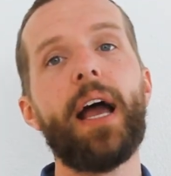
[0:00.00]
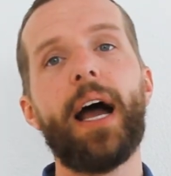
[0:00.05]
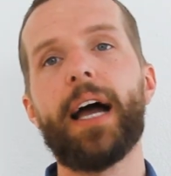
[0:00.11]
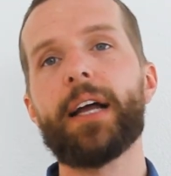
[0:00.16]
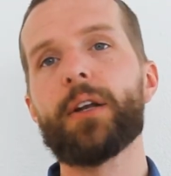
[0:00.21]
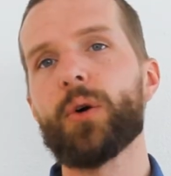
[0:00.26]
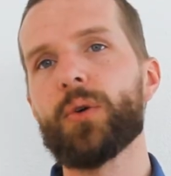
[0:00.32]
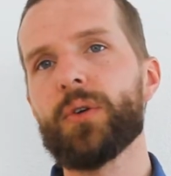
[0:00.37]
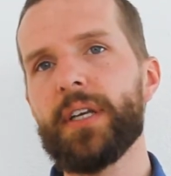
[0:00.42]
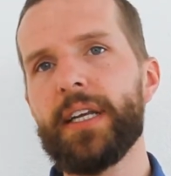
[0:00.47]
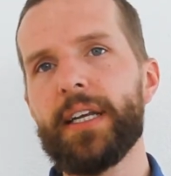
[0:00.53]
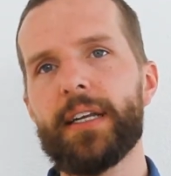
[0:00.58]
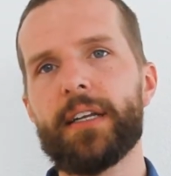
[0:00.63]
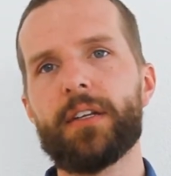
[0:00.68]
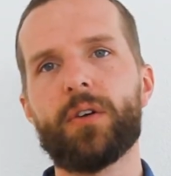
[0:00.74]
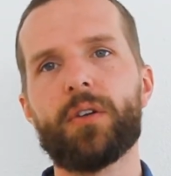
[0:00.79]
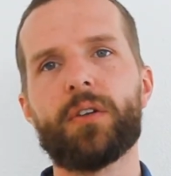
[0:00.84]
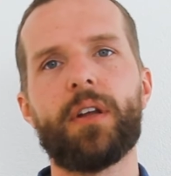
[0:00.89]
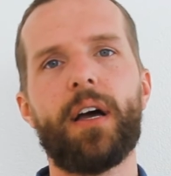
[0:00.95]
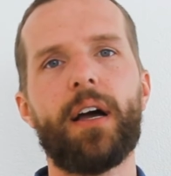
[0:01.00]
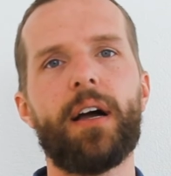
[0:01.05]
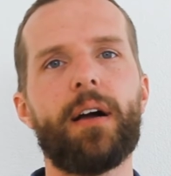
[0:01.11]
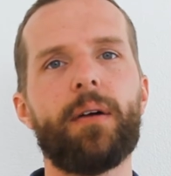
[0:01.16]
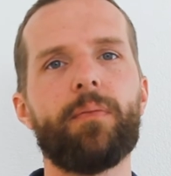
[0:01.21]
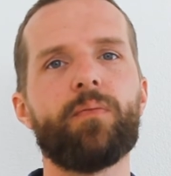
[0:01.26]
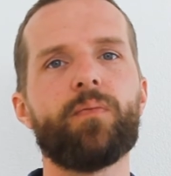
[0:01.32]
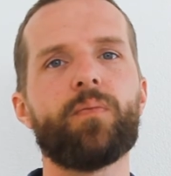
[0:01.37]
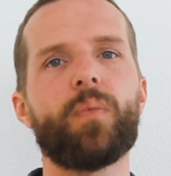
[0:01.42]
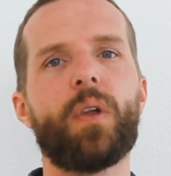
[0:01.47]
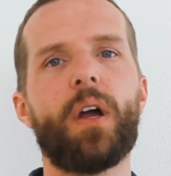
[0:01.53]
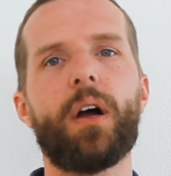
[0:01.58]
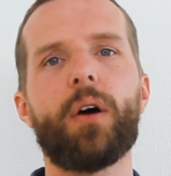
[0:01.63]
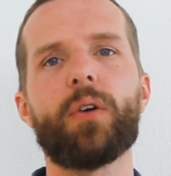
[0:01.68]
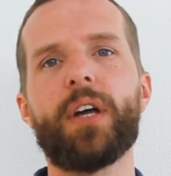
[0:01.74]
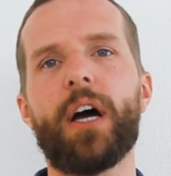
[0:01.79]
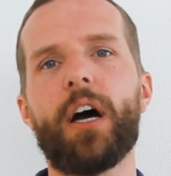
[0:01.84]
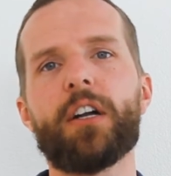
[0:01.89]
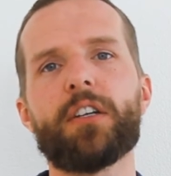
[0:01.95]
I don't need it on
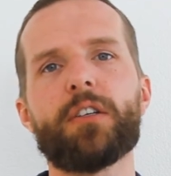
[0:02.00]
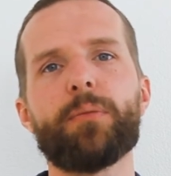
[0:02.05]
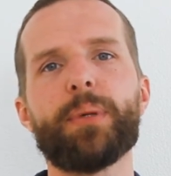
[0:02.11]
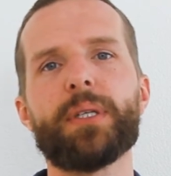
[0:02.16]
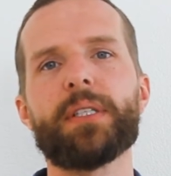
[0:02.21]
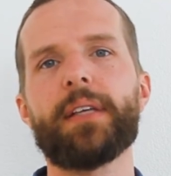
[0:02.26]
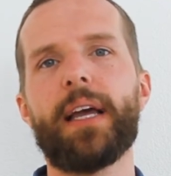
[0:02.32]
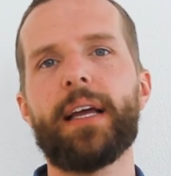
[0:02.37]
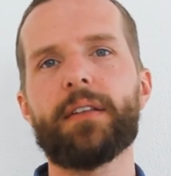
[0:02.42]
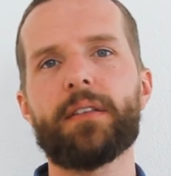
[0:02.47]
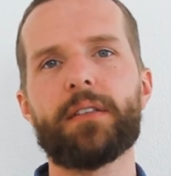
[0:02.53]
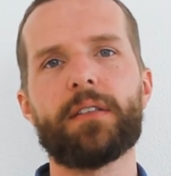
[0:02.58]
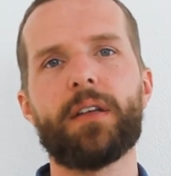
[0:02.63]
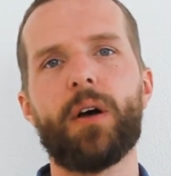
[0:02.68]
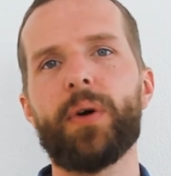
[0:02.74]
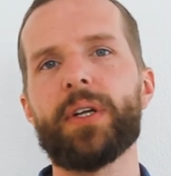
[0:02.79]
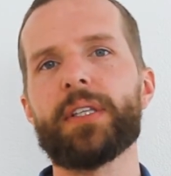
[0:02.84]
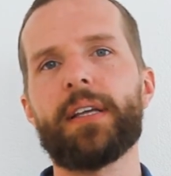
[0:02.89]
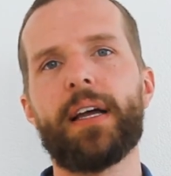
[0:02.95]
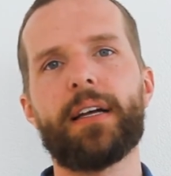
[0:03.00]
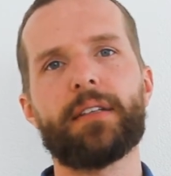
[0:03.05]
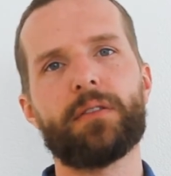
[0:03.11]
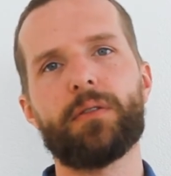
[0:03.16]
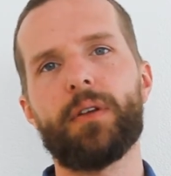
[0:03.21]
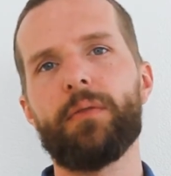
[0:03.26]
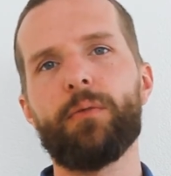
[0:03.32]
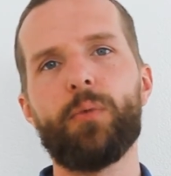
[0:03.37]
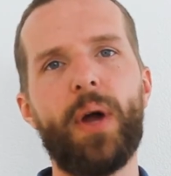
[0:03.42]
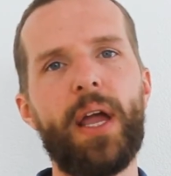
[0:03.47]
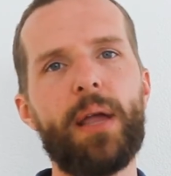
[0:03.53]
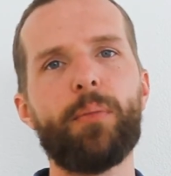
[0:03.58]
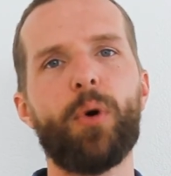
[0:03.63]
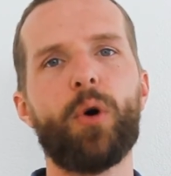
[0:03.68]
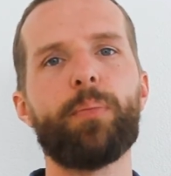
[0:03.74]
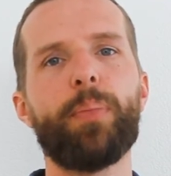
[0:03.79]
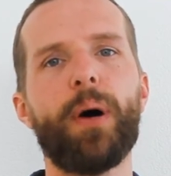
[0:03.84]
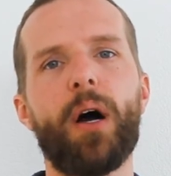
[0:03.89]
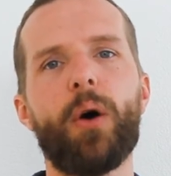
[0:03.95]
100%, so it has way
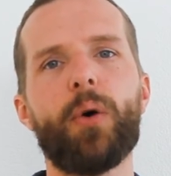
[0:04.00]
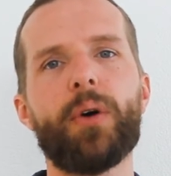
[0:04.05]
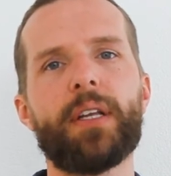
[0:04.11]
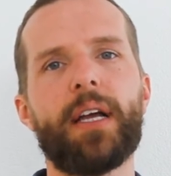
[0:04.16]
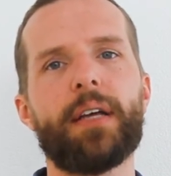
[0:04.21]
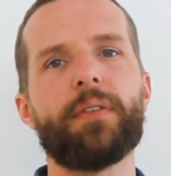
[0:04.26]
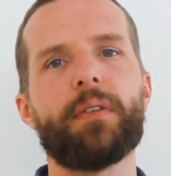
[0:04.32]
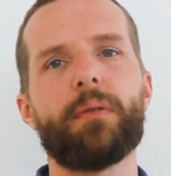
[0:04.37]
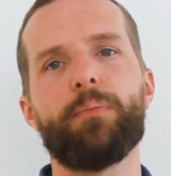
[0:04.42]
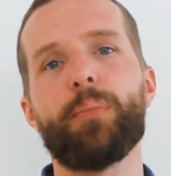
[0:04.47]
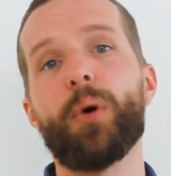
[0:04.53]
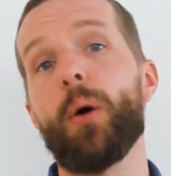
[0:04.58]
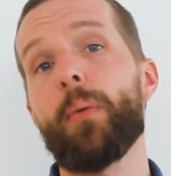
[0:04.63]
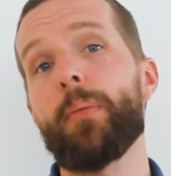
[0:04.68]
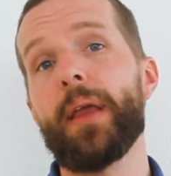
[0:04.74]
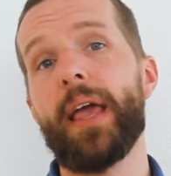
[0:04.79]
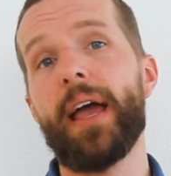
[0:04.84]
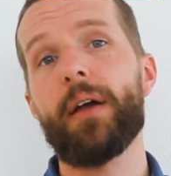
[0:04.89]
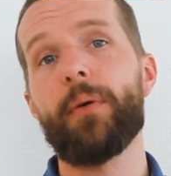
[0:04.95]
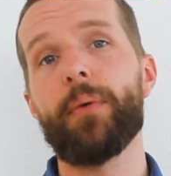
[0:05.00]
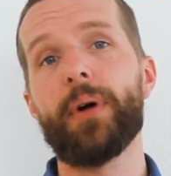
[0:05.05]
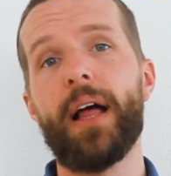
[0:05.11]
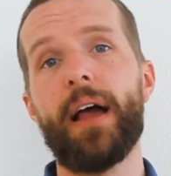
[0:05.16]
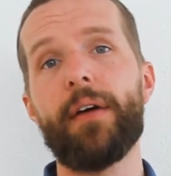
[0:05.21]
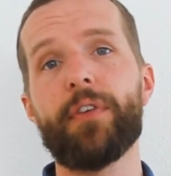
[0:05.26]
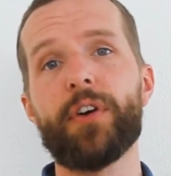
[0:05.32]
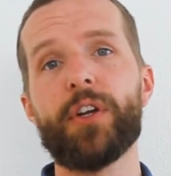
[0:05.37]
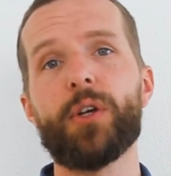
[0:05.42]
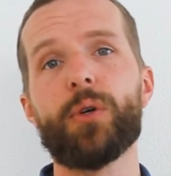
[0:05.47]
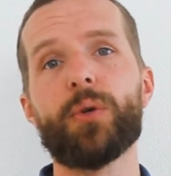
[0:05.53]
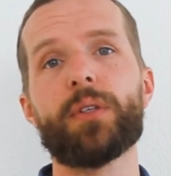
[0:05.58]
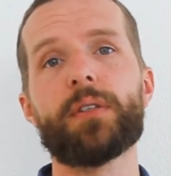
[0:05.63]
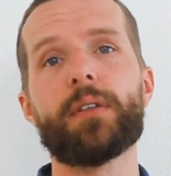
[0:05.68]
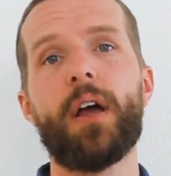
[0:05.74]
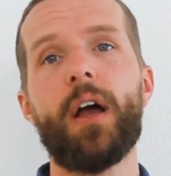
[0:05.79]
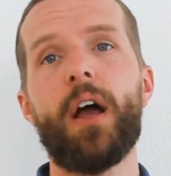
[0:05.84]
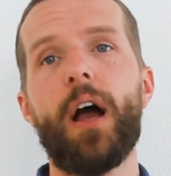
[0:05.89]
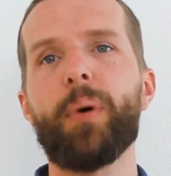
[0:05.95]
more power than probably I will ever use.